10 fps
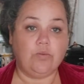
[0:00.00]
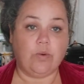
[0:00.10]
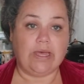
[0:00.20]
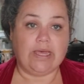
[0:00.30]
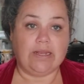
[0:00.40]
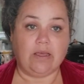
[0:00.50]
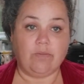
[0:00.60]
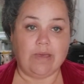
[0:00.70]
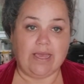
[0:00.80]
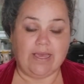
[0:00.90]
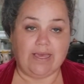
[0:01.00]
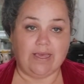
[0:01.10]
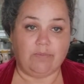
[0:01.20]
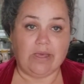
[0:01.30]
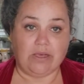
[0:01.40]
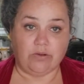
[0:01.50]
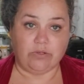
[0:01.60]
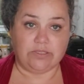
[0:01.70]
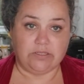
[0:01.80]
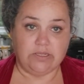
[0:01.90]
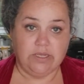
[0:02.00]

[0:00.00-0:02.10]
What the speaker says: when making pickles